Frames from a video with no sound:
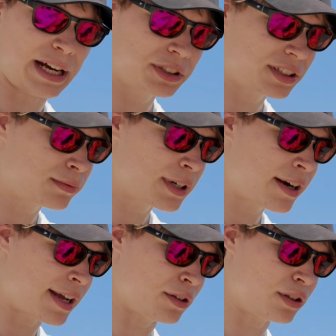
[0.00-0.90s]
down
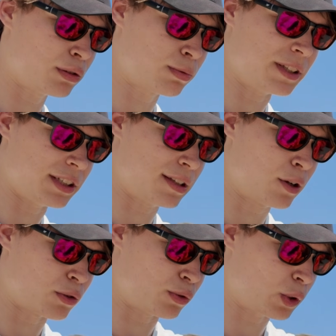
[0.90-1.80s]
somewhere and you don't want this
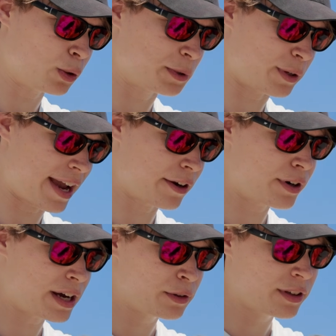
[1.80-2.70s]
long rope to hang
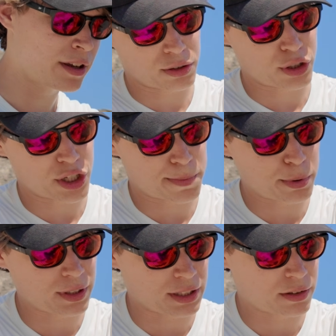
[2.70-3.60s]
around, you should just
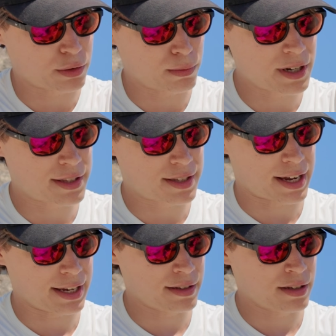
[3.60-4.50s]
pull it to one
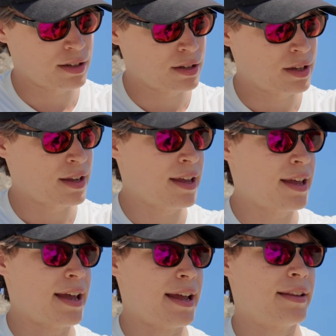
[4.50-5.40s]
side
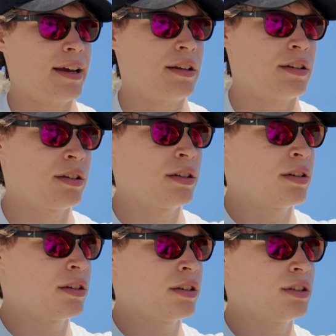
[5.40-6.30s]
and then
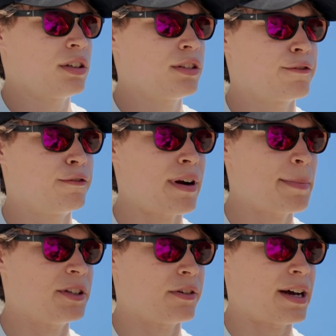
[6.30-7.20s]
sort of
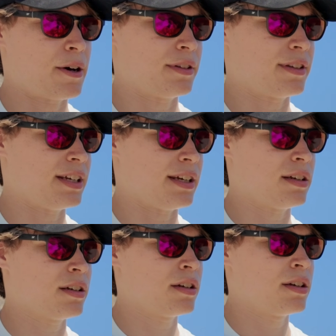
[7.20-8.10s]
wrap it around the
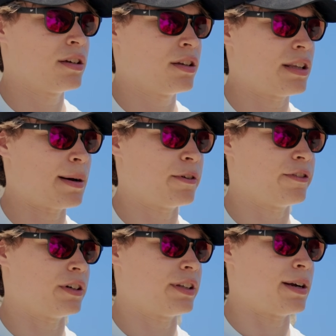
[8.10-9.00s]
top of
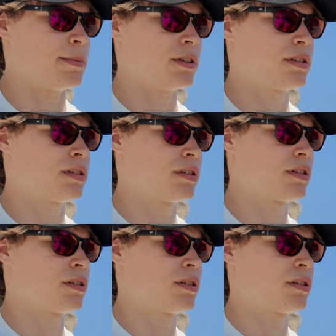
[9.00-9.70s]
your thermos.